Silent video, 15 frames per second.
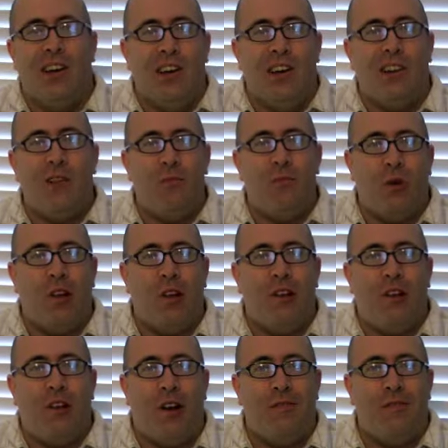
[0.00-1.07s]
Good morning,
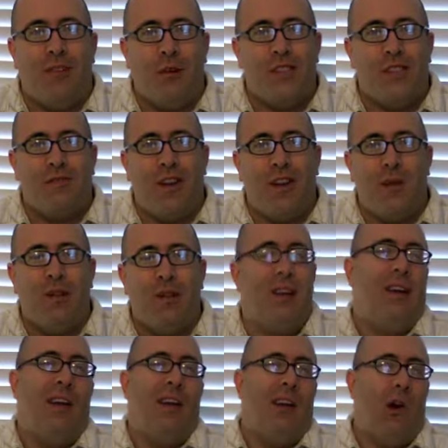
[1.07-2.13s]
Confluence family.
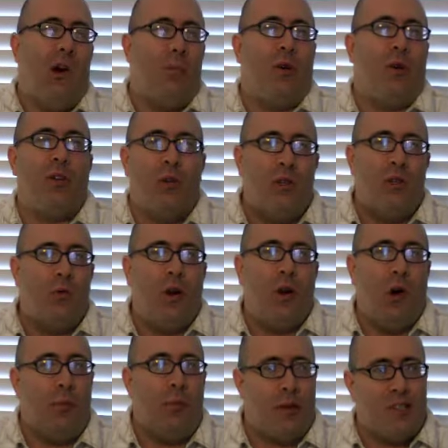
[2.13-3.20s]
Hope you're doing
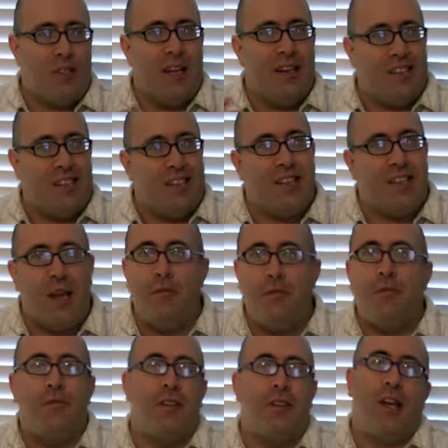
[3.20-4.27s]
well. Hope you're staying
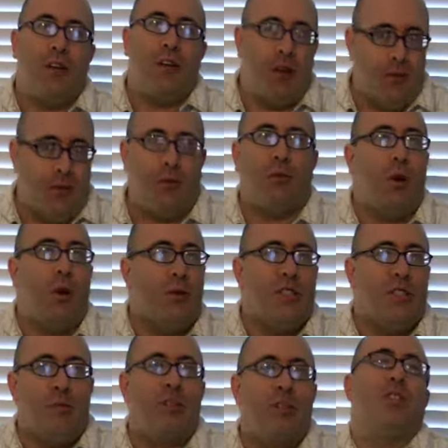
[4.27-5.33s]
safe, staying off the roads
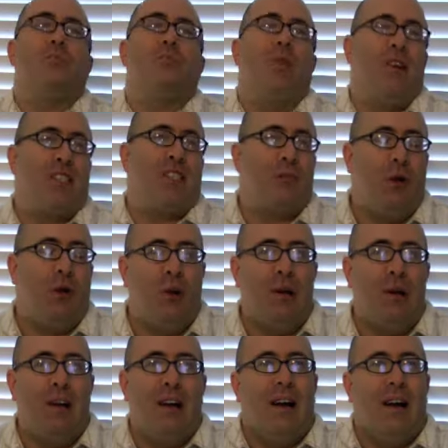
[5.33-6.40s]
as much as possible.
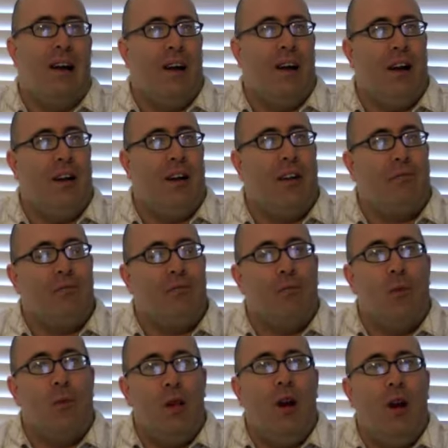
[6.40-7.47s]

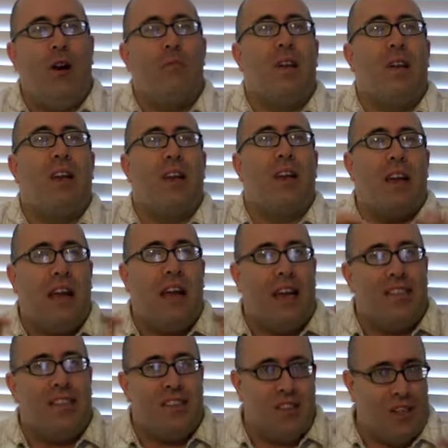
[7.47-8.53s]
We are beginning a
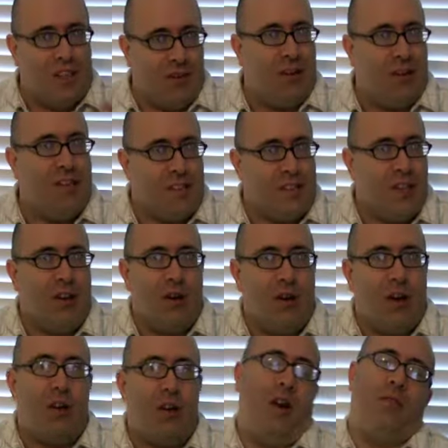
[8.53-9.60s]
series here
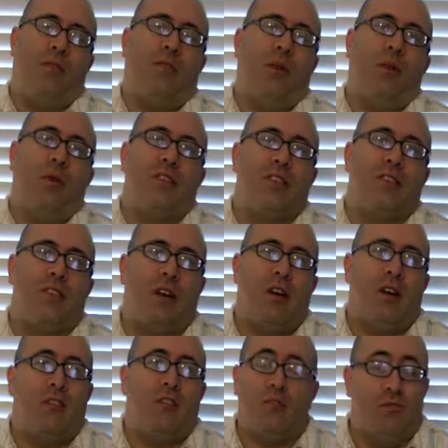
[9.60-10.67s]
at Confluence
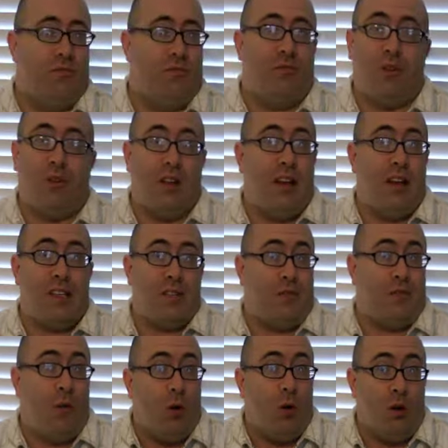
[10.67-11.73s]
for the next
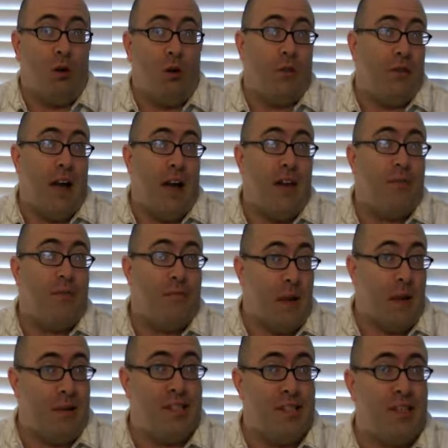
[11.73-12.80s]
4 or 5,
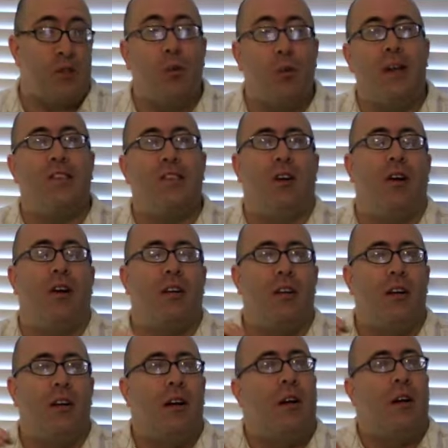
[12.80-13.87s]
maybe 6 weeks
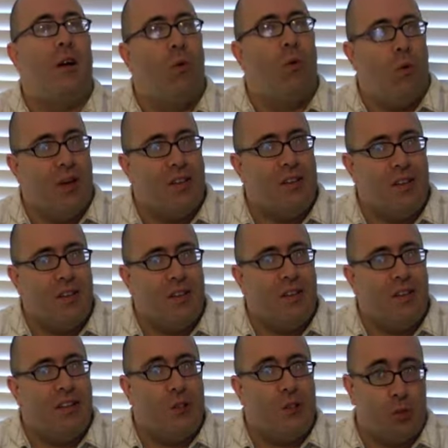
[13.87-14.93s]
on what
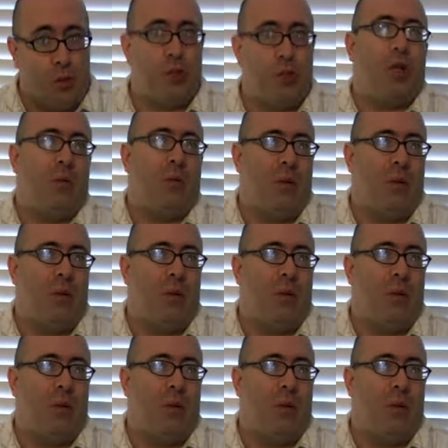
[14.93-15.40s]
is worship.